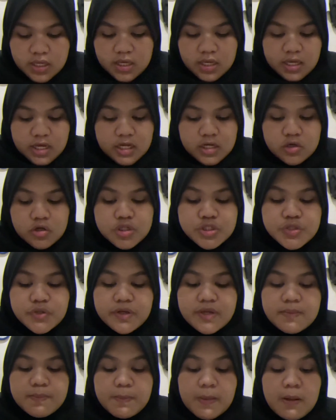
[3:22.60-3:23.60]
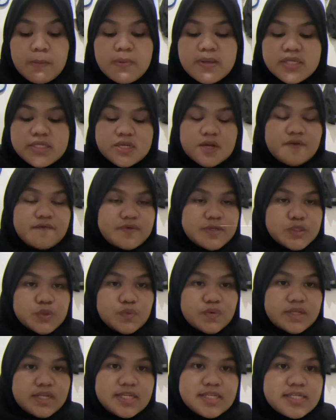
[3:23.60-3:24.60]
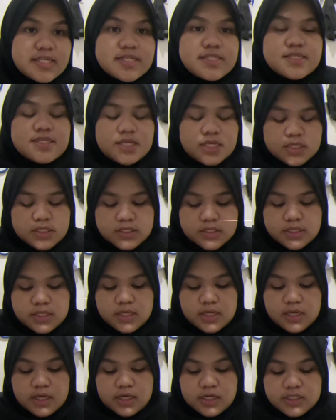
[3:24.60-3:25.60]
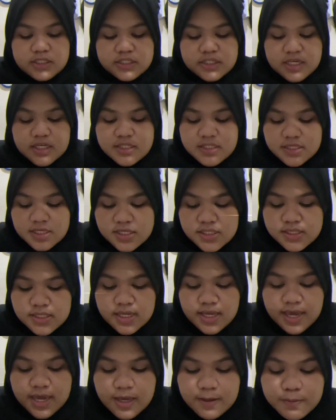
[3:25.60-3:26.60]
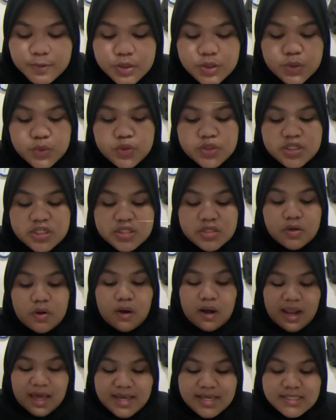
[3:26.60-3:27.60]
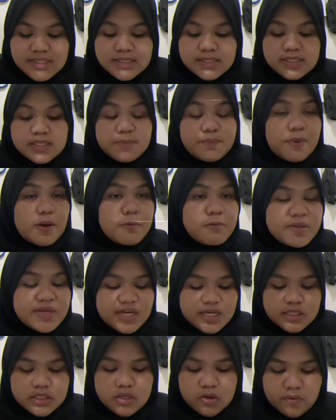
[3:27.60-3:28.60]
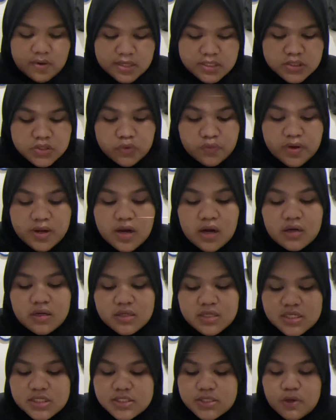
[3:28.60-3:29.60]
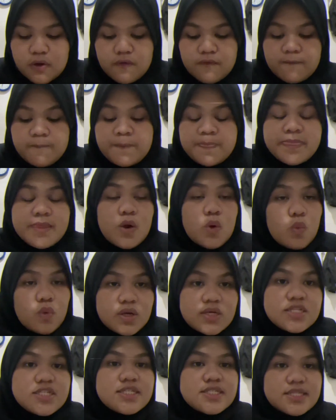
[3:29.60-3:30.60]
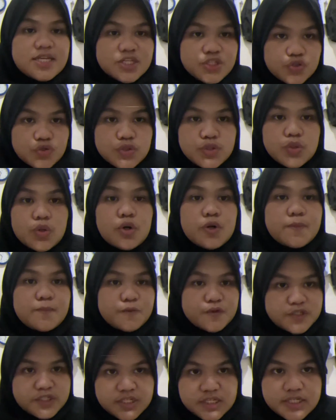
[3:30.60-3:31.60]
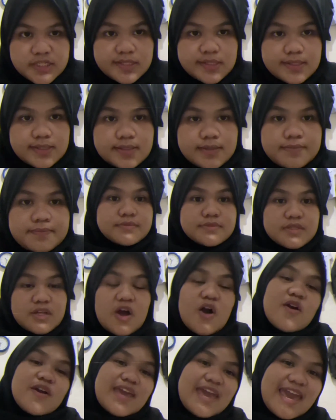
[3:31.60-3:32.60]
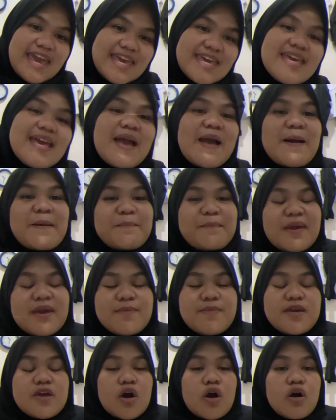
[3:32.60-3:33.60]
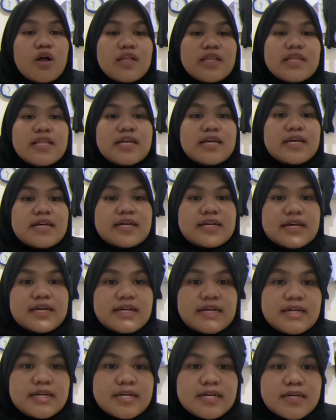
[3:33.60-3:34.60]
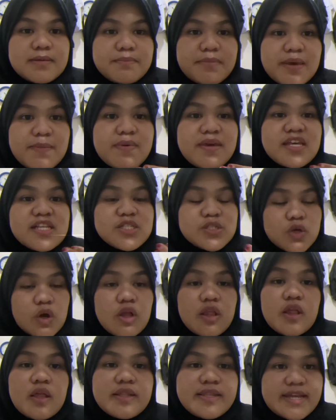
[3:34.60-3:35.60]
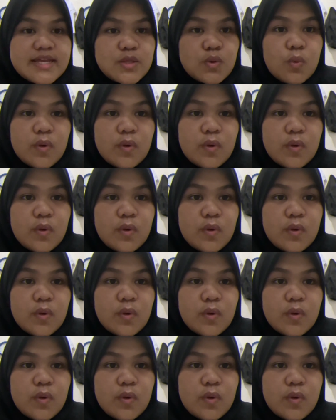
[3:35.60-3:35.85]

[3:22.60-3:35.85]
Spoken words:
And also in public service we need justice. Justice aims to generalize the public interest regardless of one's status or position. Okay, maybe it's all that